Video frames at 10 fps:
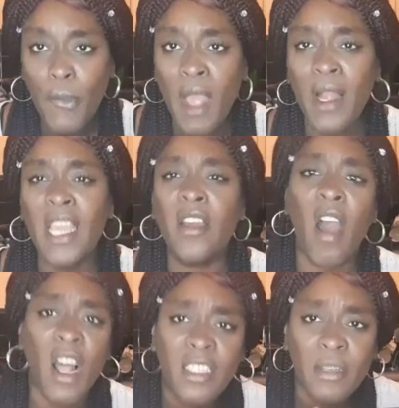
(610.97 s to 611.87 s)

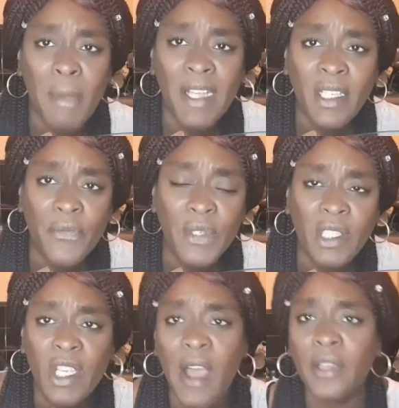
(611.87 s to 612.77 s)
Lecarson made a
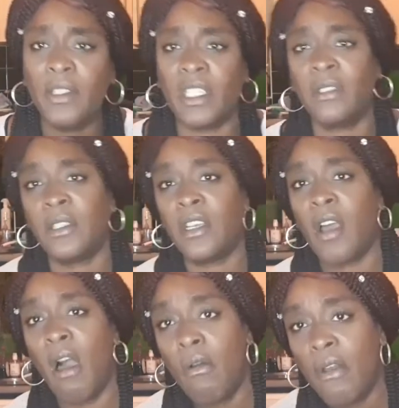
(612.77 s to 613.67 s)
video, then
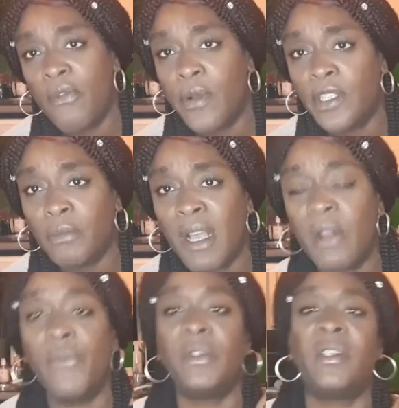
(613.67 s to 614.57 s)
Nicole, of course, made
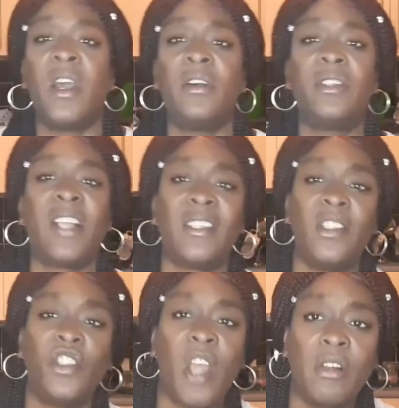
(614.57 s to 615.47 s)
a video,
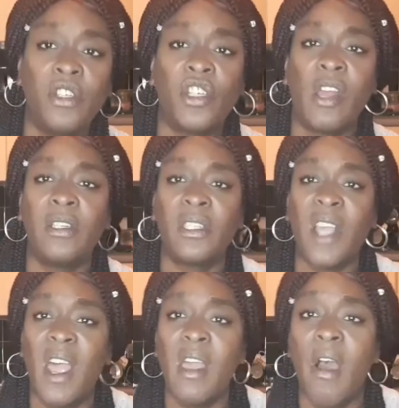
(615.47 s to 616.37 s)
Zaddy Chunk Chunk,
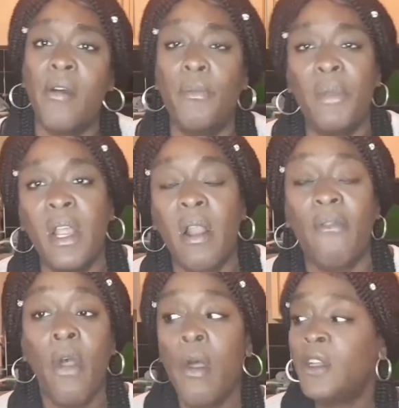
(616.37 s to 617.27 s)
Teo,
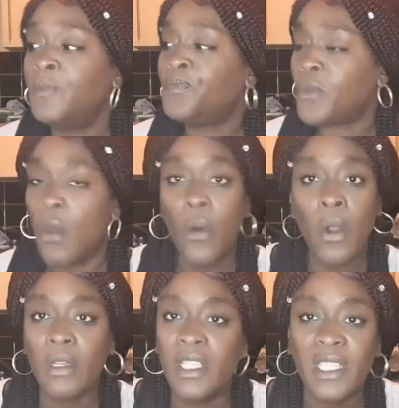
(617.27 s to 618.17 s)
Bila,
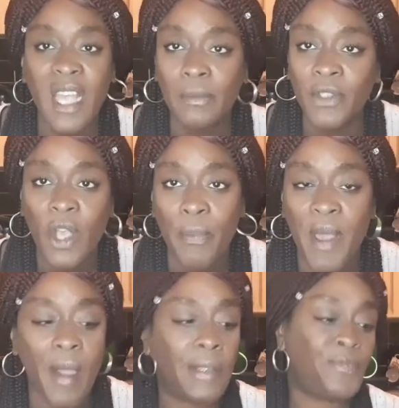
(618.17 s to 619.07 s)
all on the same
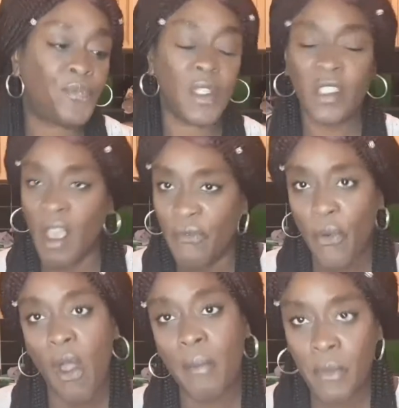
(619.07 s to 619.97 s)
topic. So I
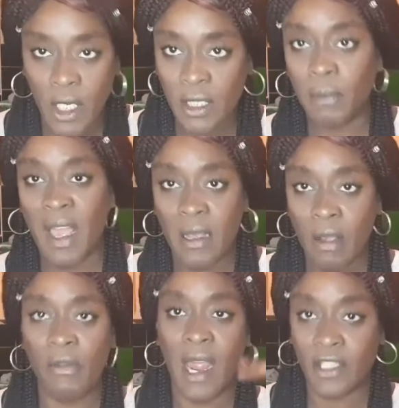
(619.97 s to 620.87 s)
thought I'm going to make
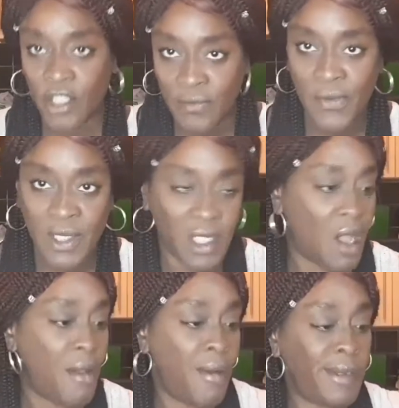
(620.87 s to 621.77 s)
a reaction video.